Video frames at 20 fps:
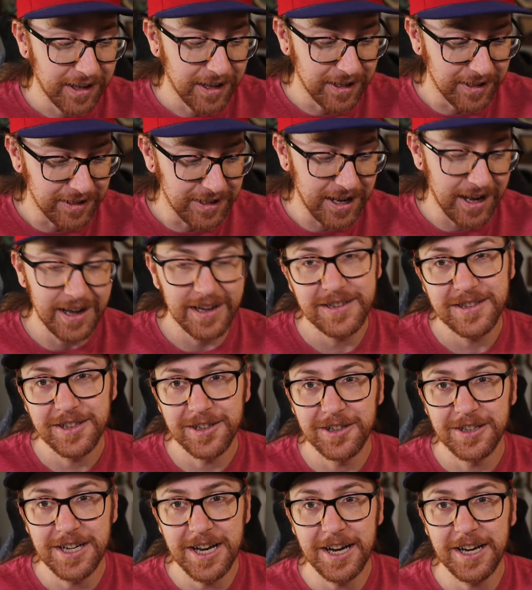And yeah, it's
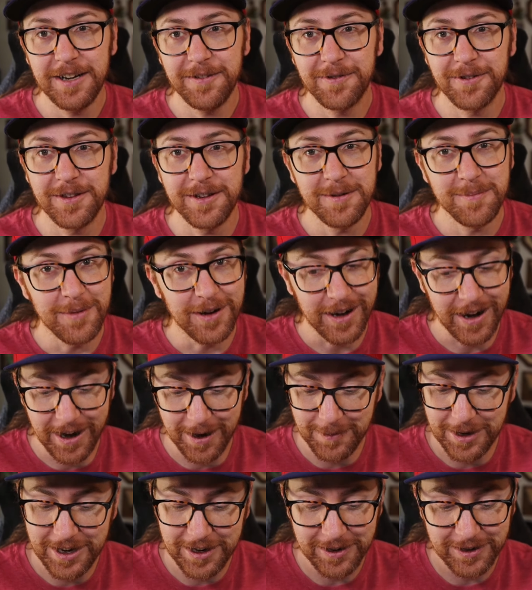entertaining for them, but
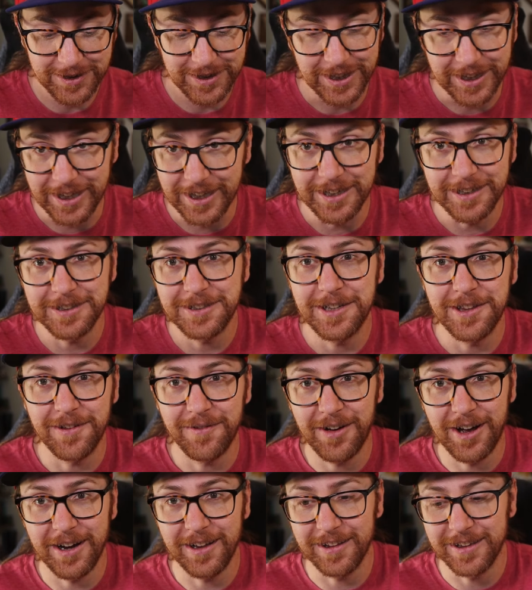I'm here to get into the
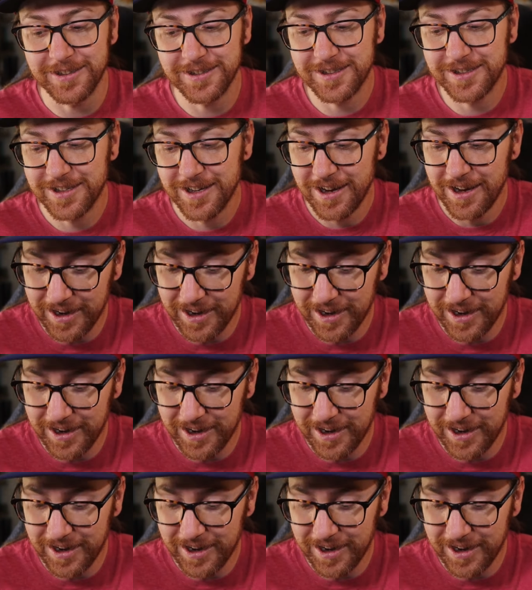violence.